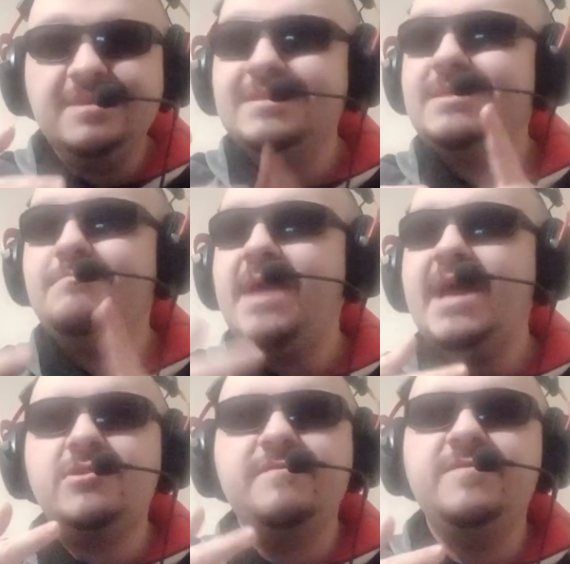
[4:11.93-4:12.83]
It doesn't
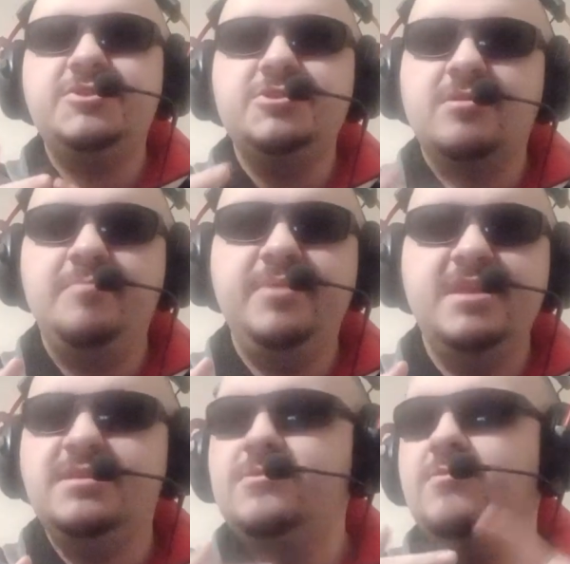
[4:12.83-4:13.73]
matter if it's your
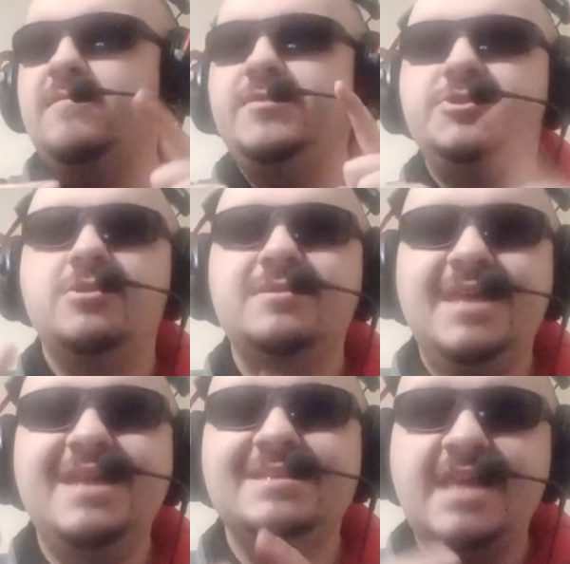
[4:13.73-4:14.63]
opinion or if it's your
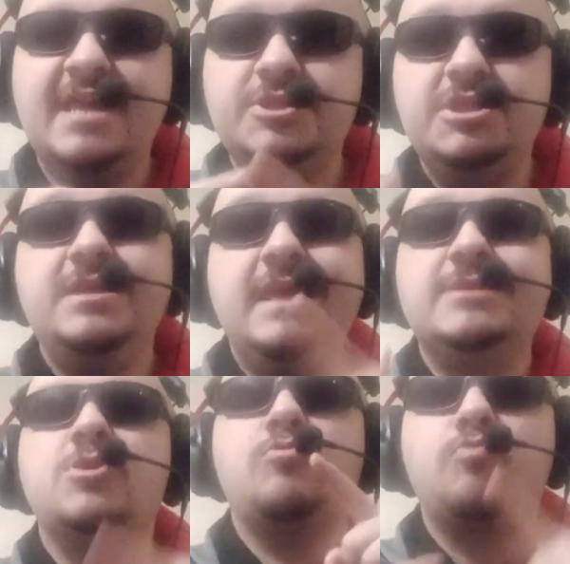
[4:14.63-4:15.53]
take, Zach G.
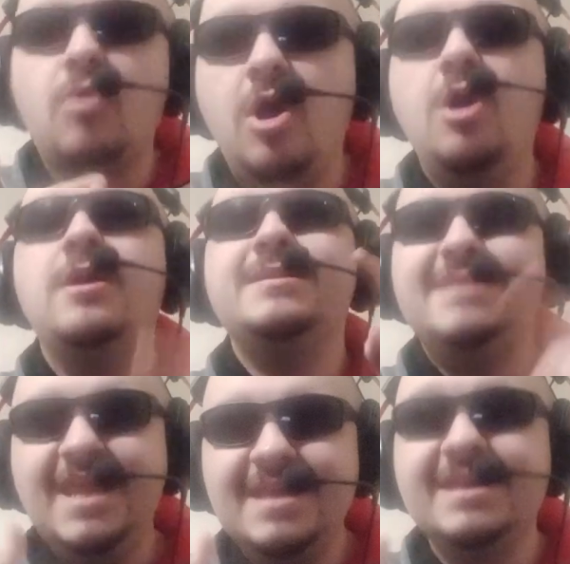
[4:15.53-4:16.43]
It's a wrong
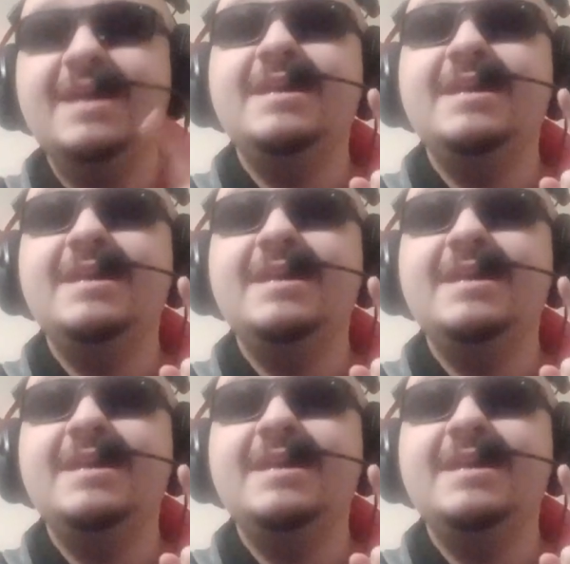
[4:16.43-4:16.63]
take.